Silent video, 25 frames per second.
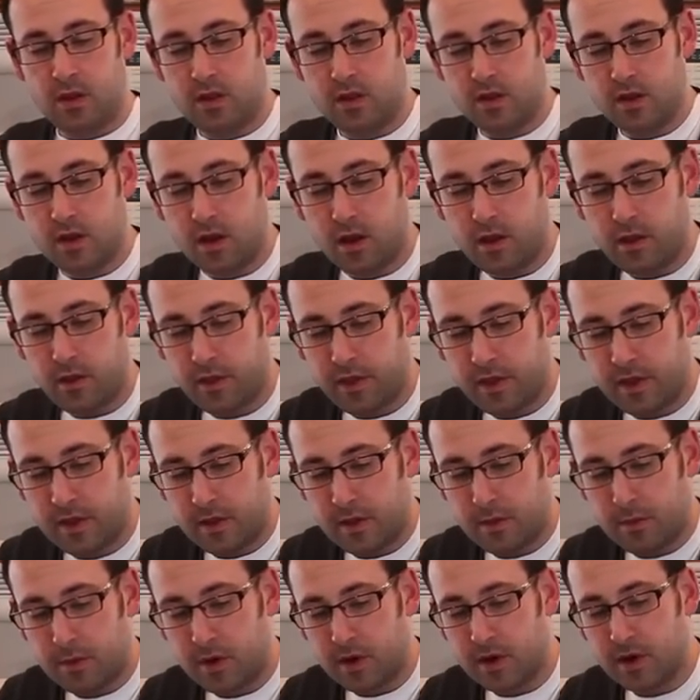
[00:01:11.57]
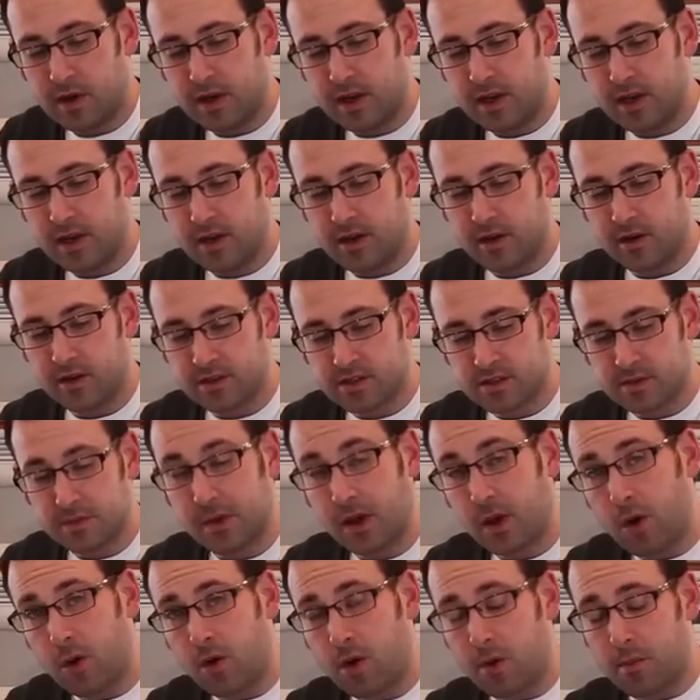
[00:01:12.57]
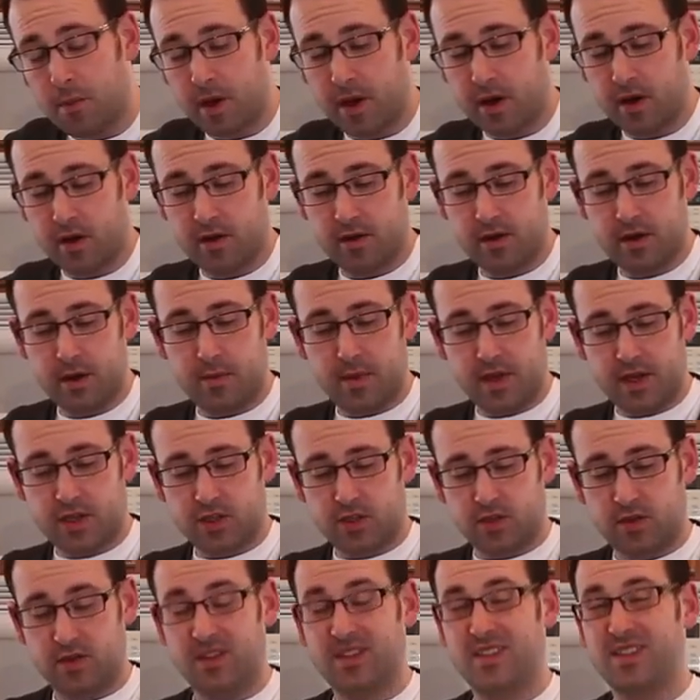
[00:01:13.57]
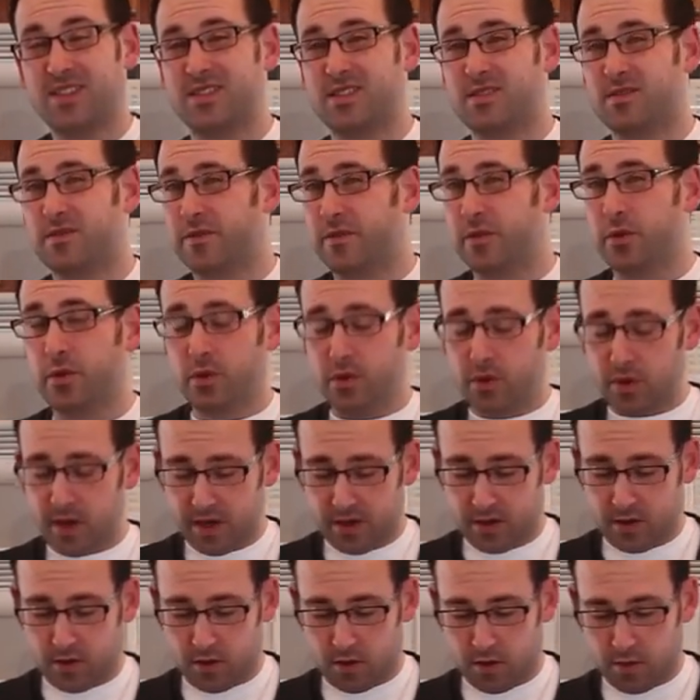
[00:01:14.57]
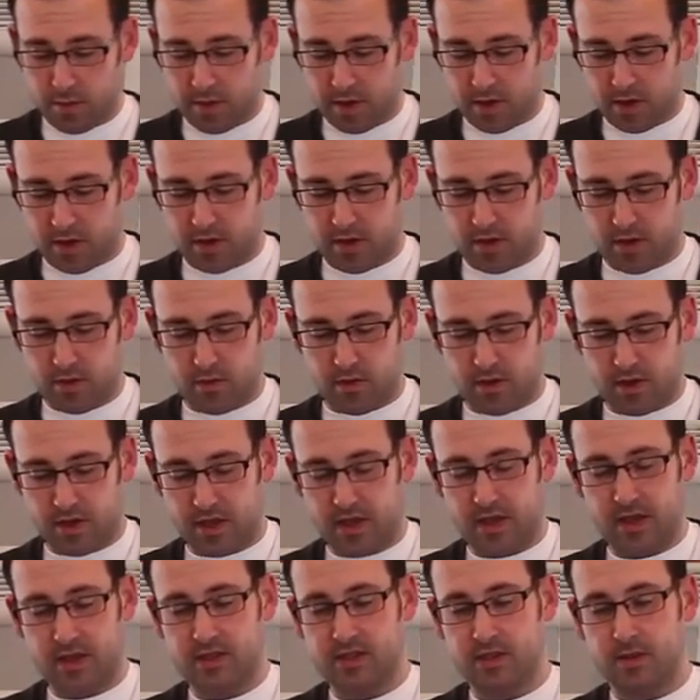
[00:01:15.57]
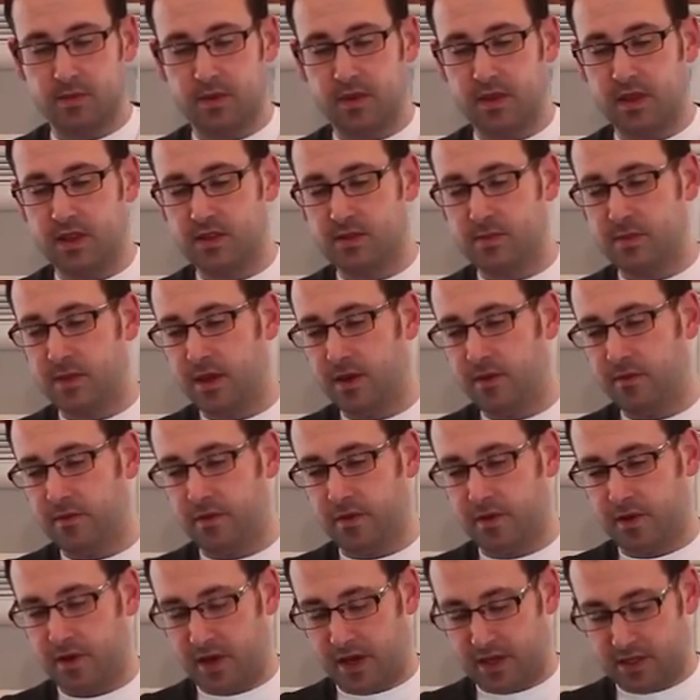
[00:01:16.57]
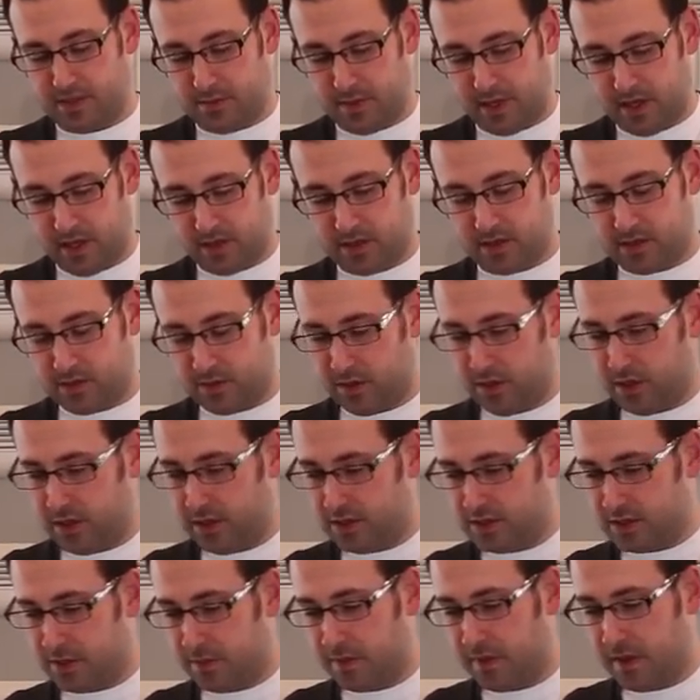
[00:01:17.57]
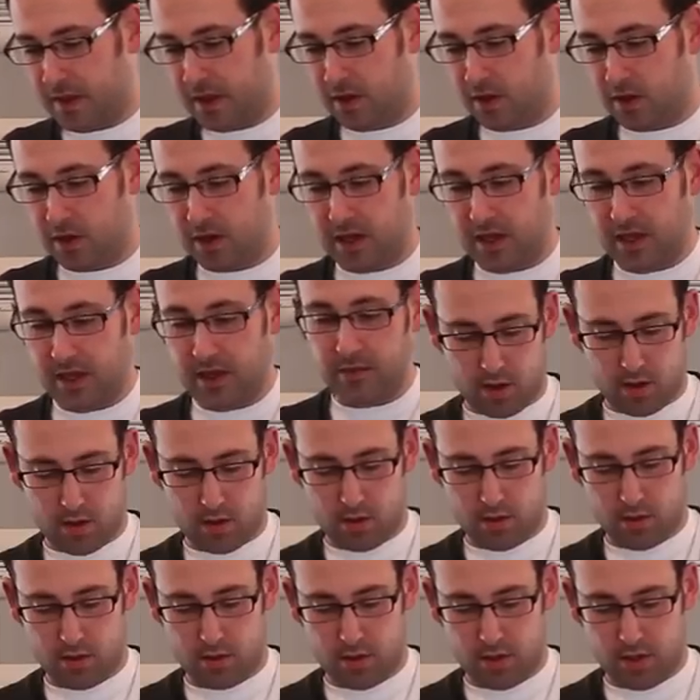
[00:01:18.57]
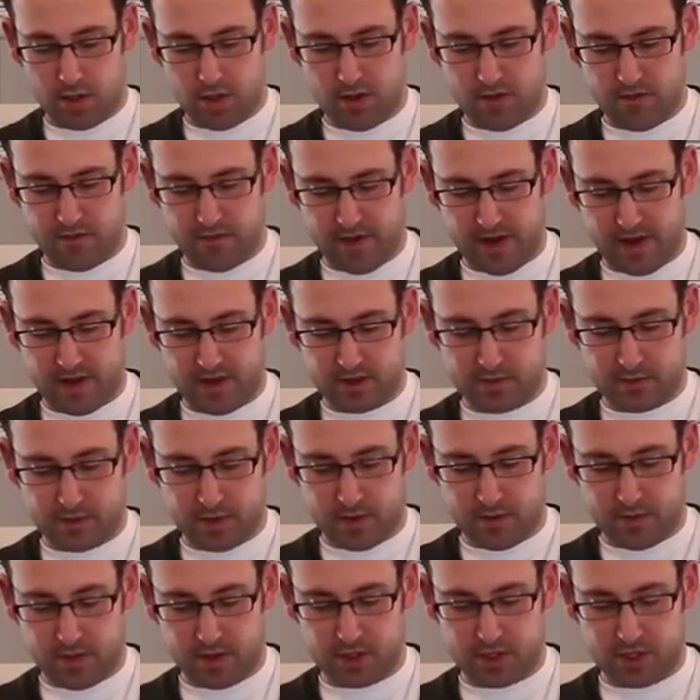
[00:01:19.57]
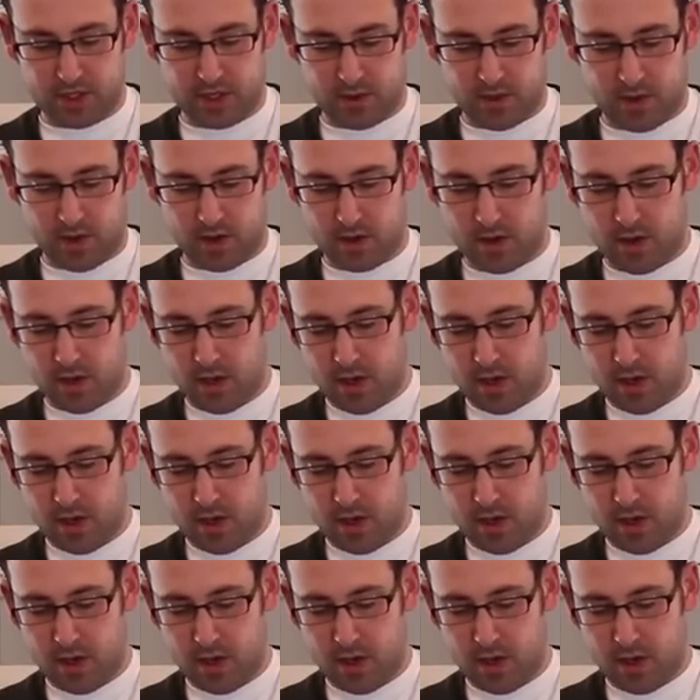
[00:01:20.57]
The other thing that we're going to need here is some cocoa butter. Now make sure that this is food grade cocoa butter. You don't want to get something that's made for cosmetics, so you need something that you can eat. You can find this pretty much anywhere.